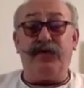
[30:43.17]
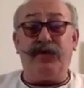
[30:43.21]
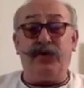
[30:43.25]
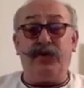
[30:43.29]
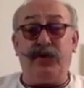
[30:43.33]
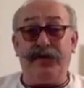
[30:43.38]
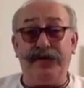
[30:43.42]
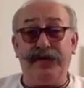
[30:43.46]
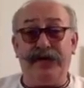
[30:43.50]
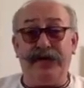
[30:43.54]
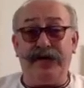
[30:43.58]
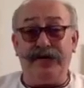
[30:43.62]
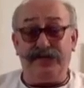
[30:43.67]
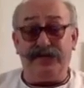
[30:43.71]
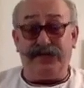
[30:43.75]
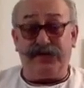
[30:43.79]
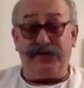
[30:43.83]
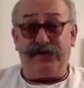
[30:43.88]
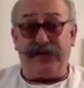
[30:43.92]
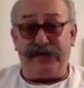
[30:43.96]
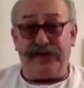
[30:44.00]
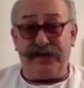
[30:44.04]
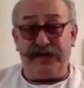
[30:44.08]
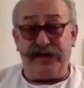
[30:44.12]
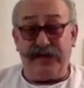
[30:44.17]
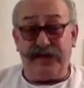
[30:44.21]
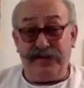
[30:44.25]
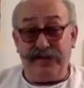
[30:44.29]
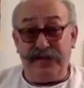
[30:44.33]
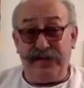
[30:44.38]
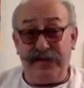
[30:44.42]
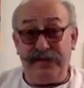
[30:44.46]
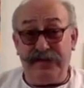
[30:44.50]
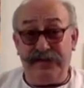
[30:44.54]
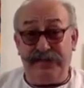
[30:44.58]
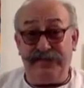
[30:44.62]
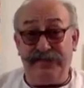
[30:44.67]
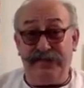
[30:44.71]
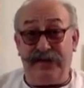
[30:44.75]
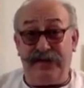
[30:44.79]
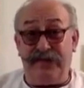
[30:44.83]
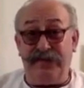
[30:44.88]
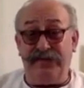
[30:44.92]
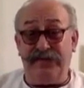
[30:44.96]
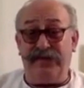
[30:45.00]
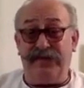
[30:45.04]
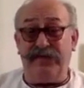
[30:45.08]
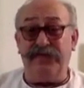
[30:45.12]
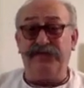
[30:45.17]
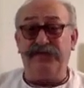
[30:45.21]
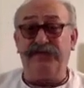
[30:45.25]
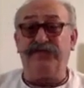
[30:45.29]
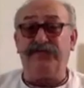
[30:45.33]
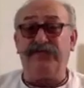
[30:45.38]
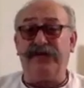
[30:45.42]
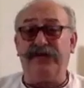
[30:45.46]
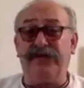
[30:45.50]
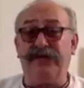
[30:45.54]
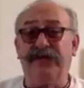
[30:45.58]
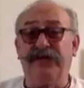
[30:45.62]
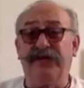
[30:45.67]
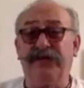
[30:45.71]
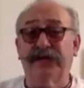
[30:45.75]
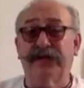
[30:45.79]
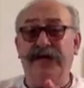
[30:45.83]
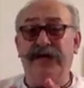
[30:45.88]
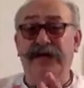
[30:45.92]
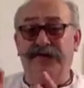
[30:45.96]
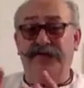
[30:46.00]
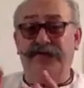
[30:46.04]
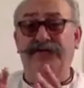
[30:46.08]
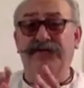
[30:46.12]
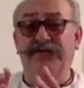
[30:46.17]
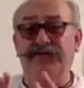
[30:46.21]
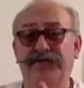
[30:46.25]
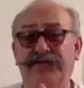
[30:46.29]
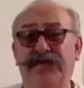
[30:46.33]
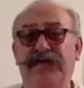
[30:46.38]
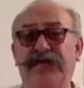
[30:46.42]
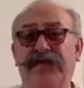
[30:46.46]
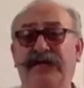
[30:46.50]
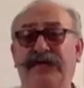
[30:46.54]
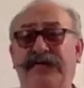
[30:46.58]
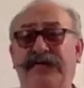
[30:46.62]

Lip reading: quite a strict, very, very strict routine of